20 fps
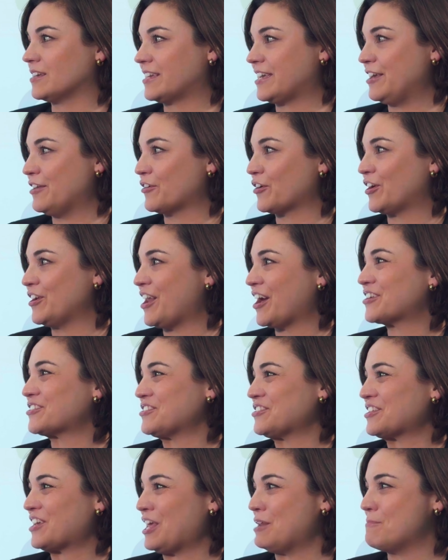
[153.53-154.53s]

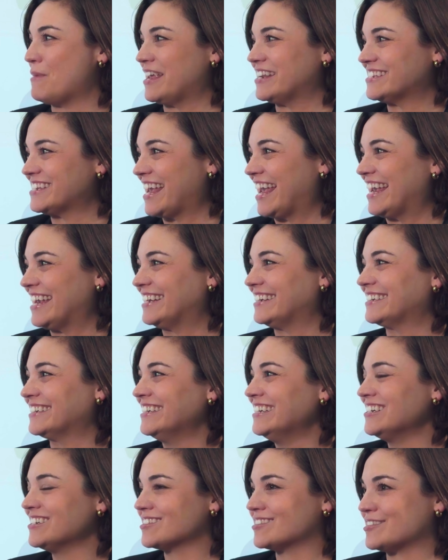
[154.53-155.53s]
interconnection can maintain
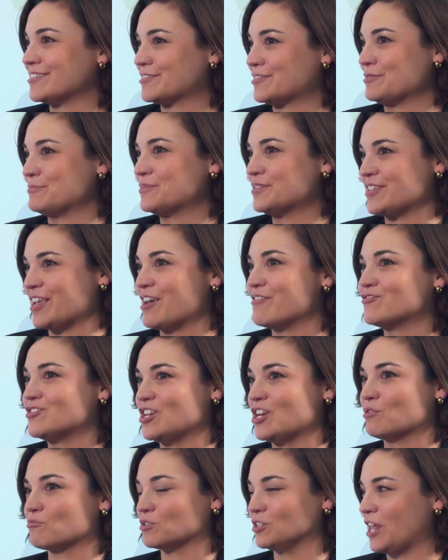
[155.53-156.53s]
system
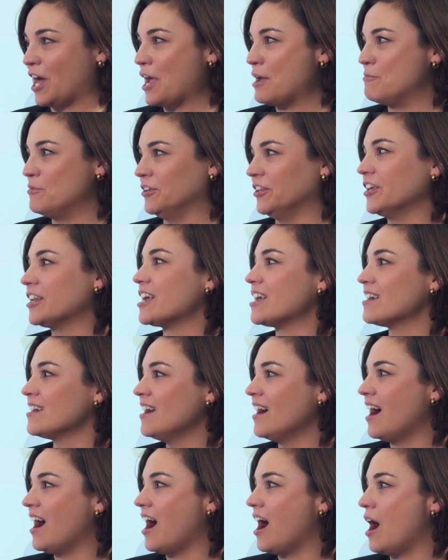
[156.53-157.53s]
safety and reliability.
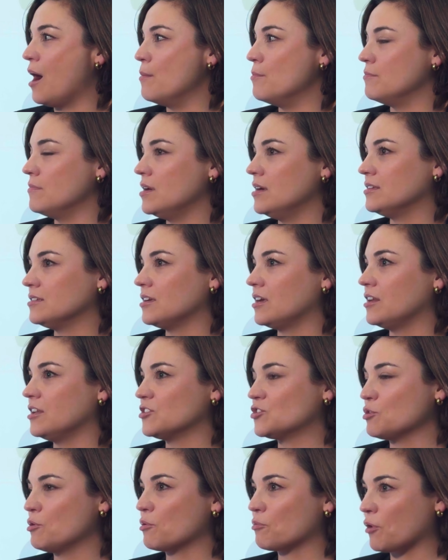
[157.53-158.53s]

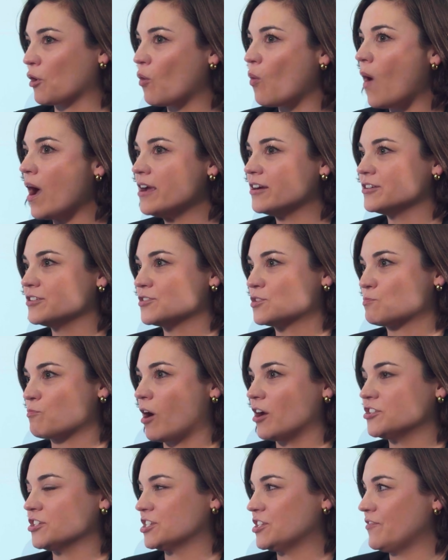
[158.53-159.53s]
So it requires
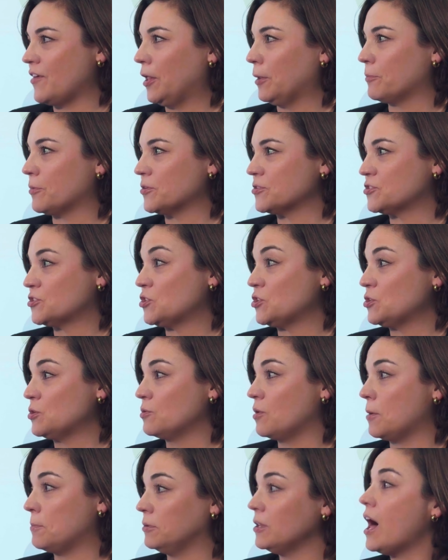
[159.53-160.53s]
project developers
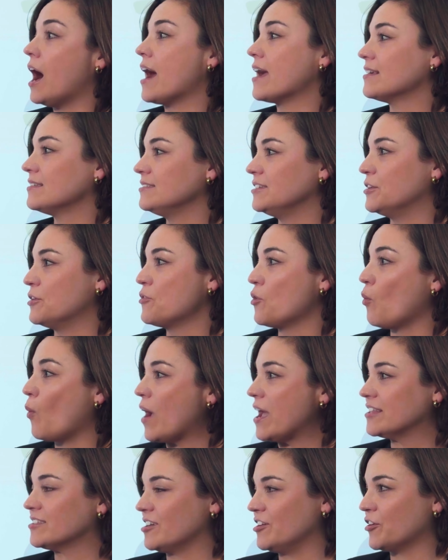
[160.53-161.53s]
to apply. The
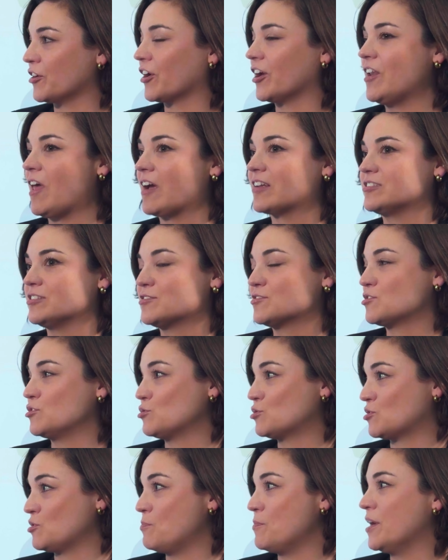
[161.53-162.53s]
way to interconnect is
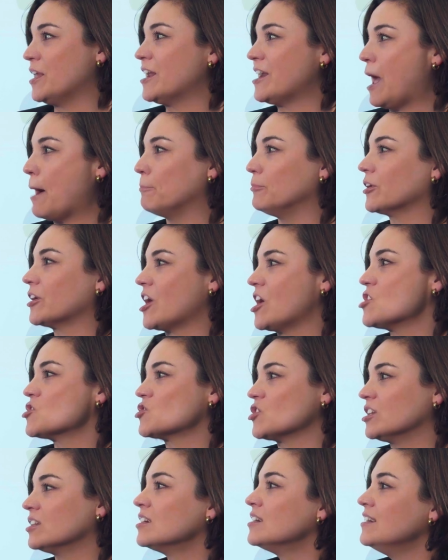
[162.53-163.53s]
to submit an
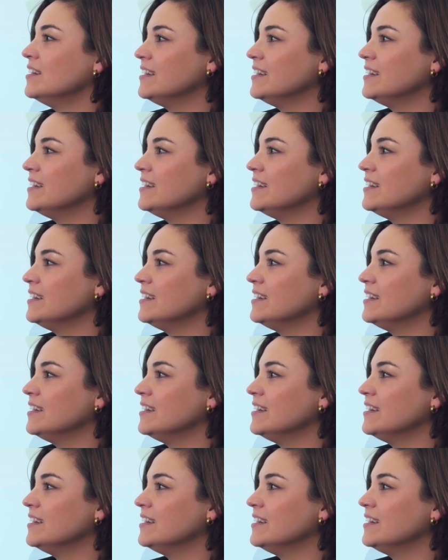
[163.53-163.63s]
application.